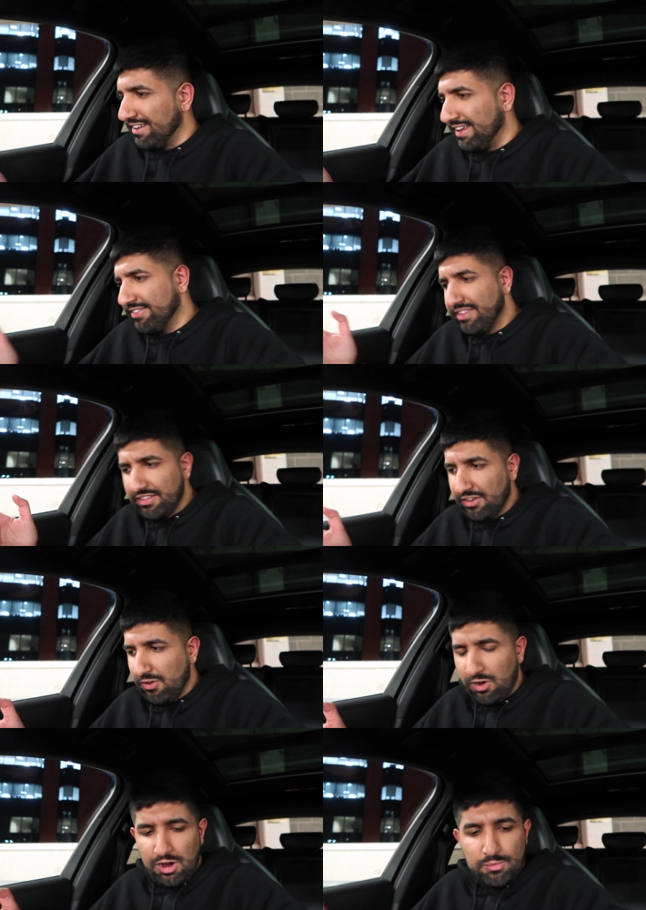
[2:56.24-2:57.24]
the leather the
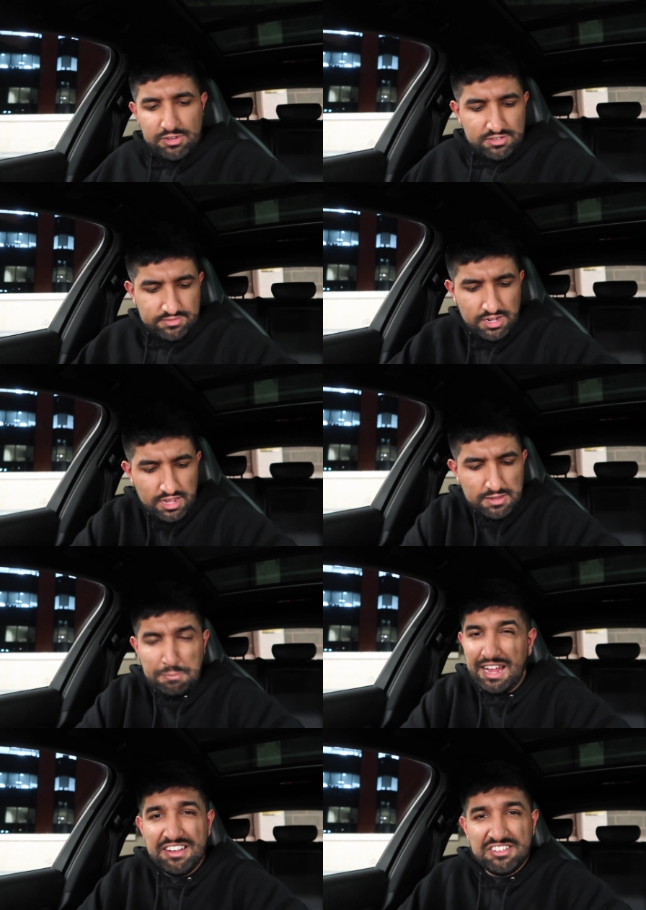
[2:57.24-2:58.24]
carbon
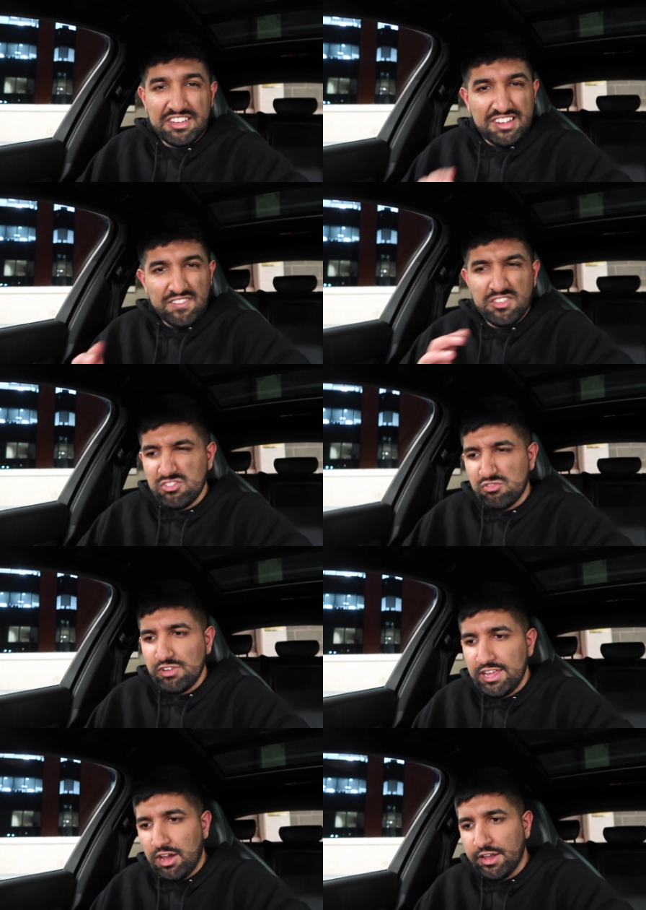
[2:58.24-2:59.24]
plastics everything's just
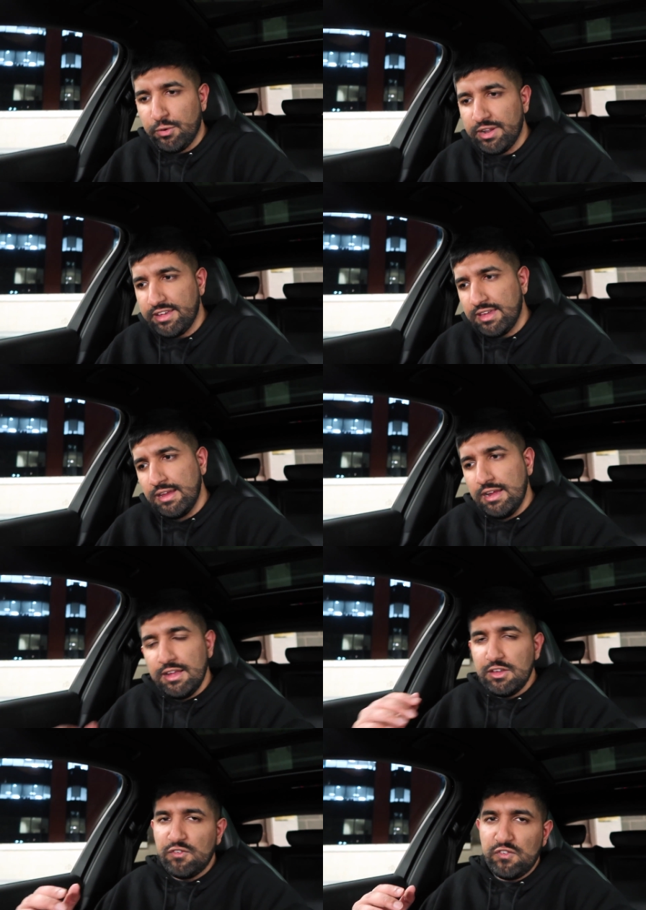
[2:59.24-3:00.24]
really high quality
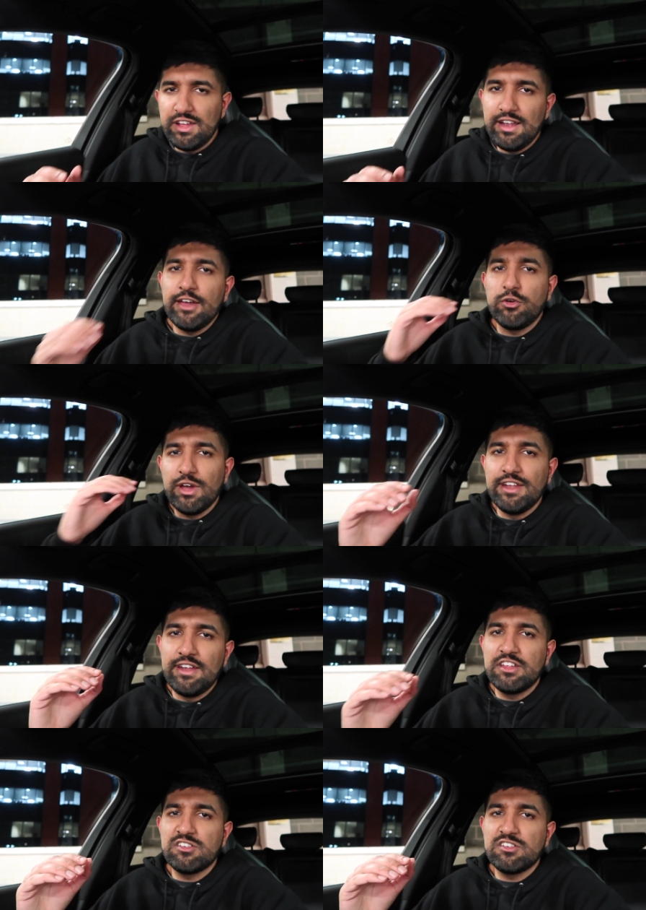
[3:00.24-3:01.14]
you feel like you're in an